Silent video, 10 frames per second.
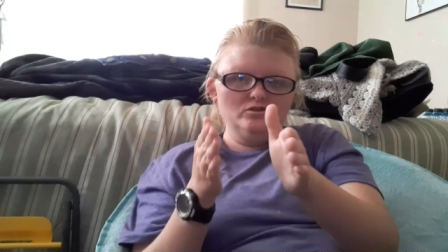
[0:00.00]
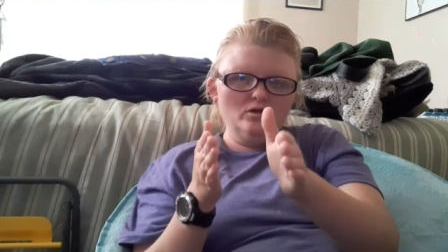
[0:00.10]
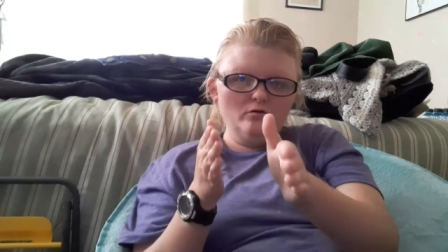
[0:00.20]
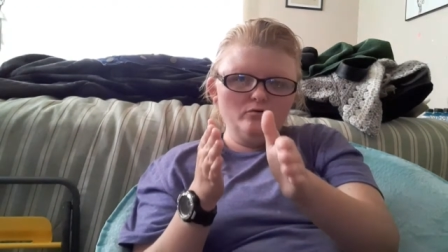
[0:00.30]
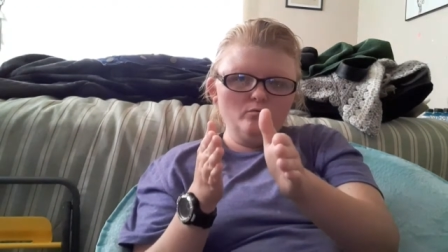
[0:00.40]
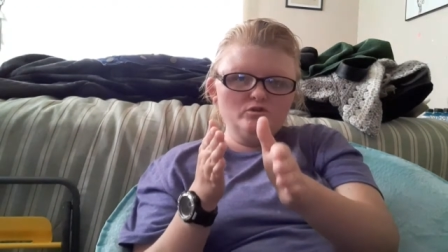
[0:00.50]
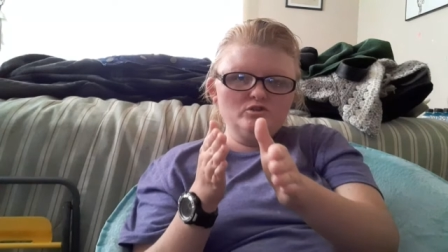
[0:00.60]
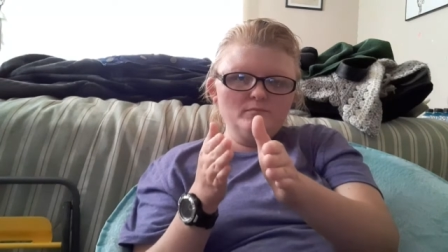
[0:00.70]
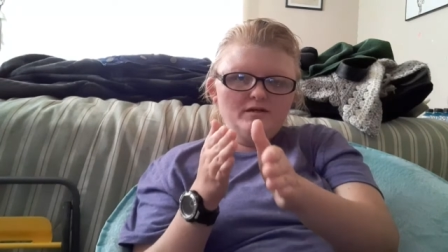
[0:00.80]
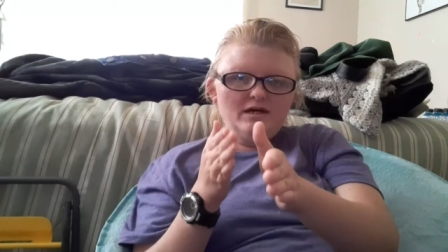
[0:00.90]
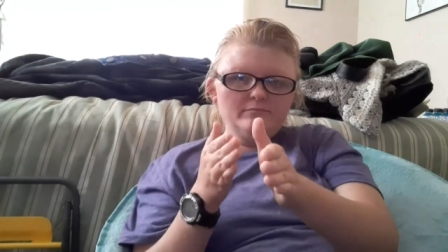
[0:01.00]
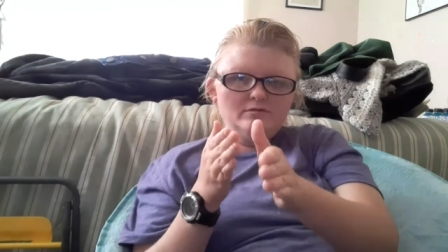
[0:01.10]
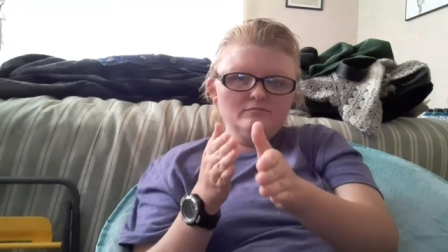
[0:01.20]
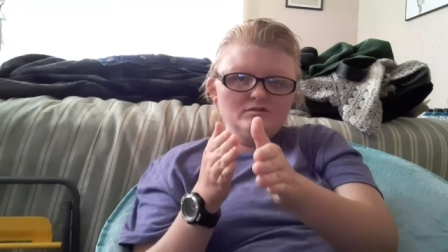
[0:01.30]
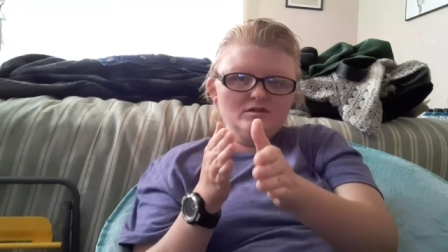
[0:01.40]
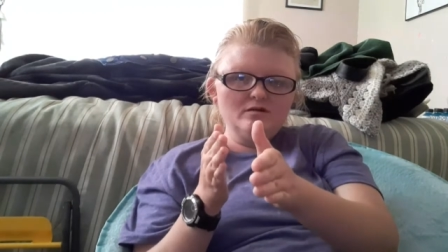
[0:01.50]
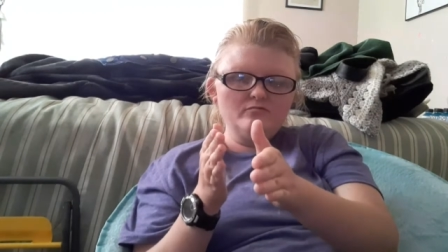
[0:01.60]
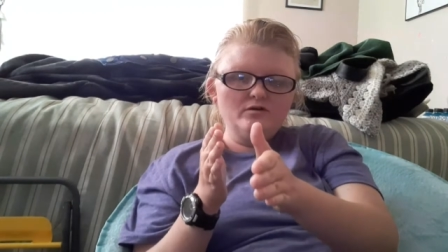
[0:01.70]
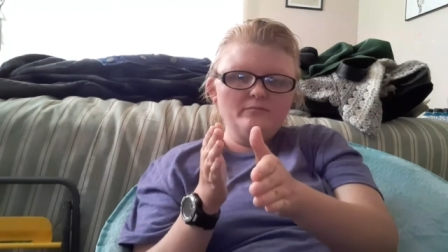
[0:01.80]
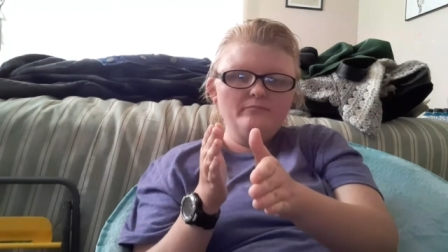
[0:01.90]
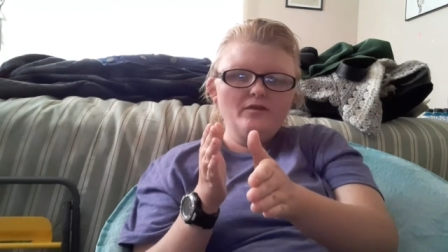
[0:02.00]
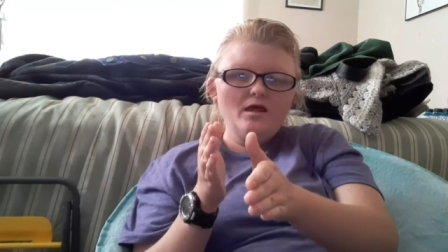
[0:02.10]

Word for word: Saru wants you to be captain of Discovery.